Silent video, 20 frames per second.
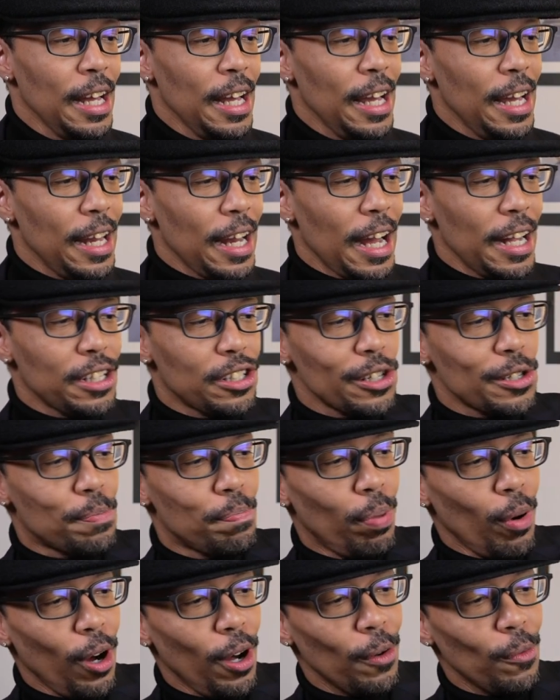And I just
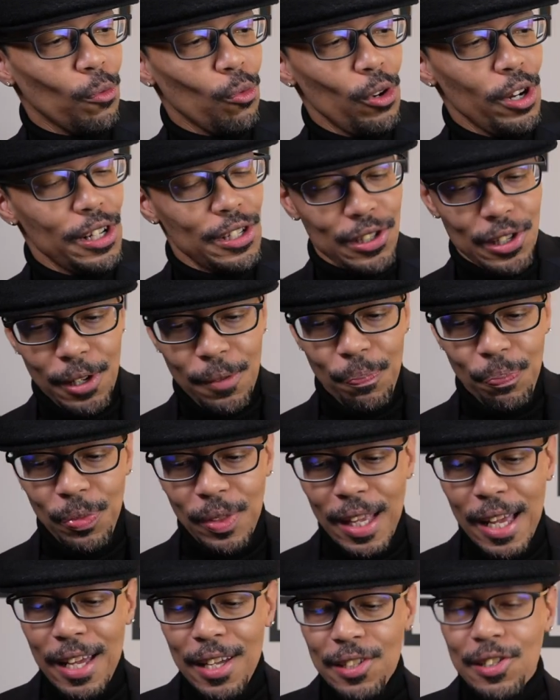bought, what is it?
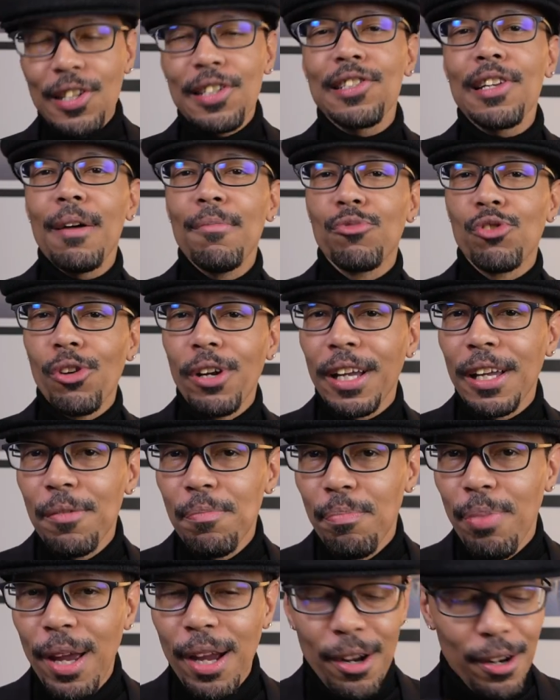Since I'm
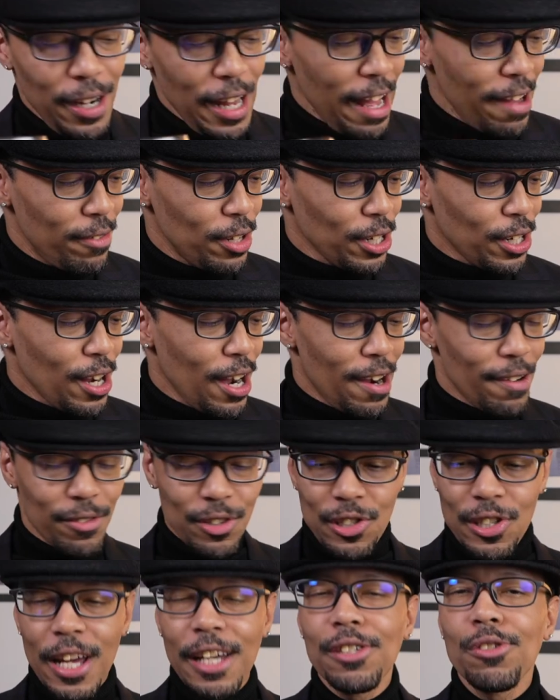drinking beer and having a
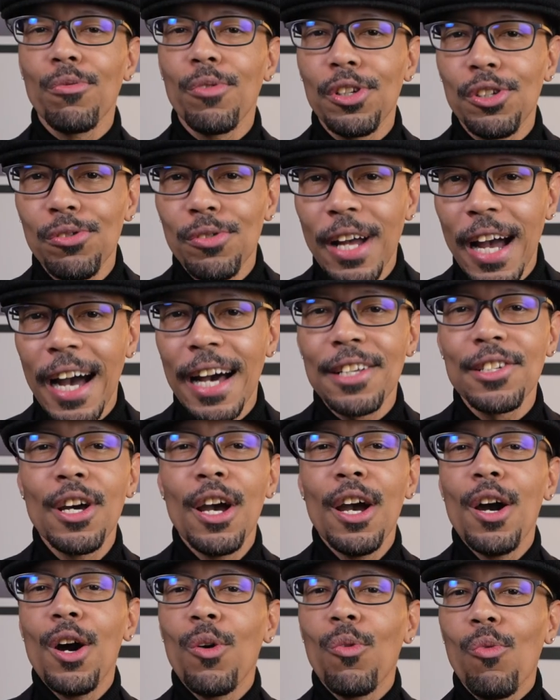conversation with you guys,
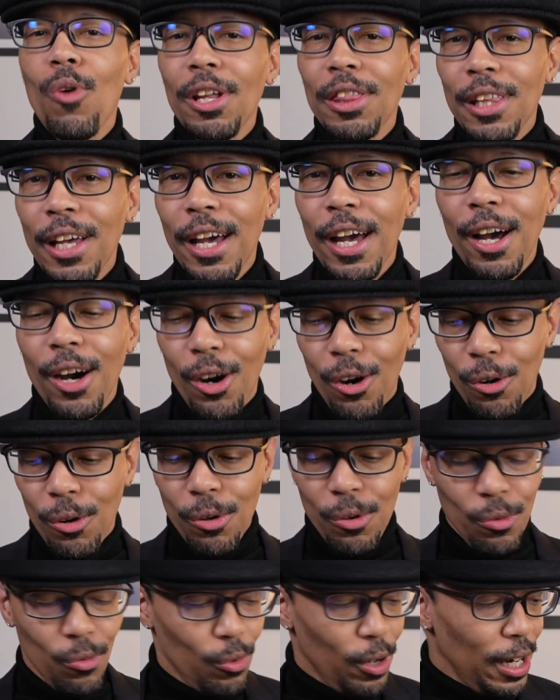what the
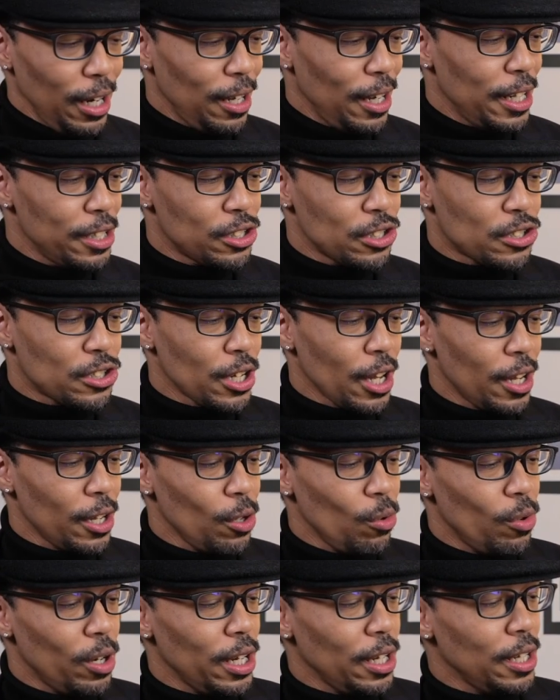hell? Why don't I just tell
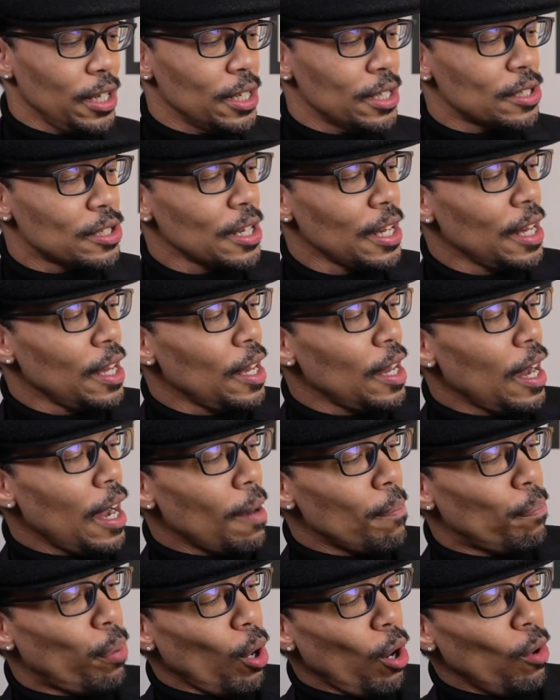you what it is?
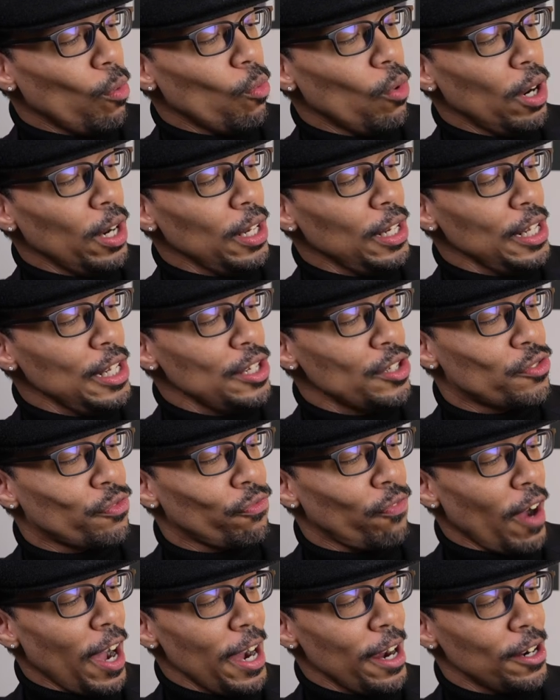I bought one of these
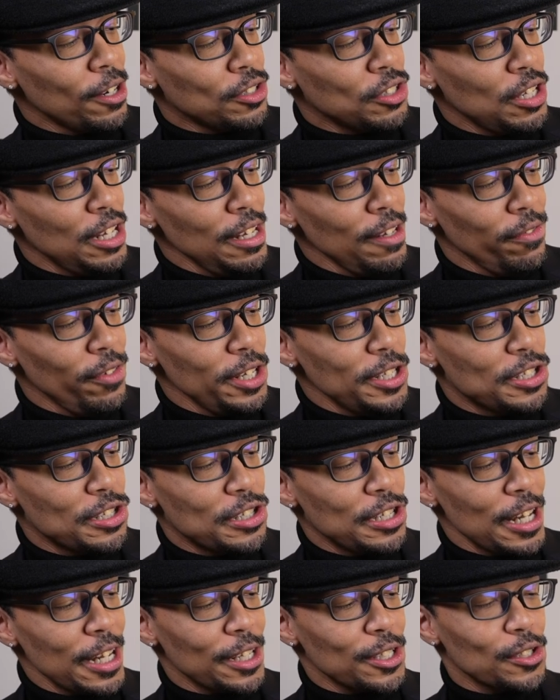Fire TV
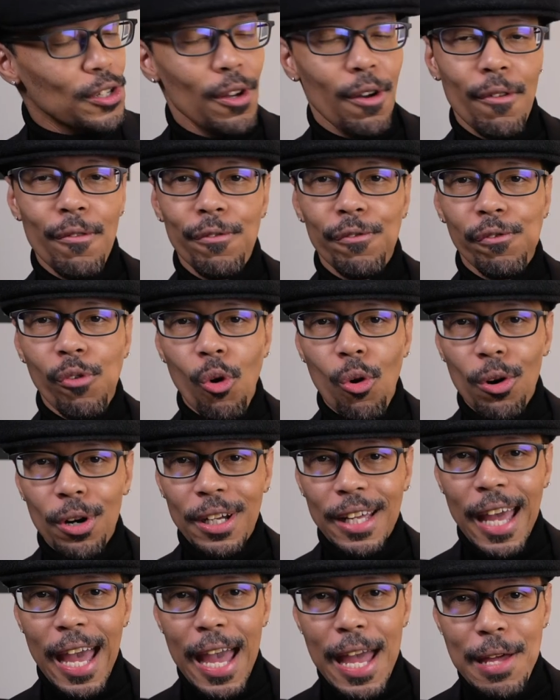sticks,
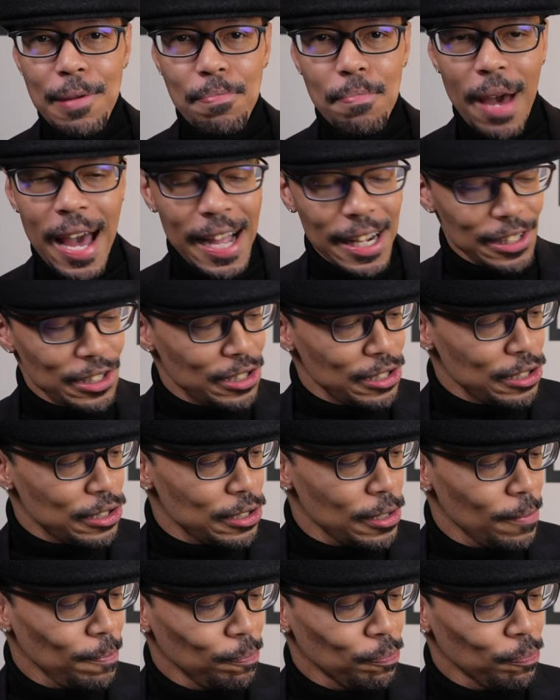4K Maxes.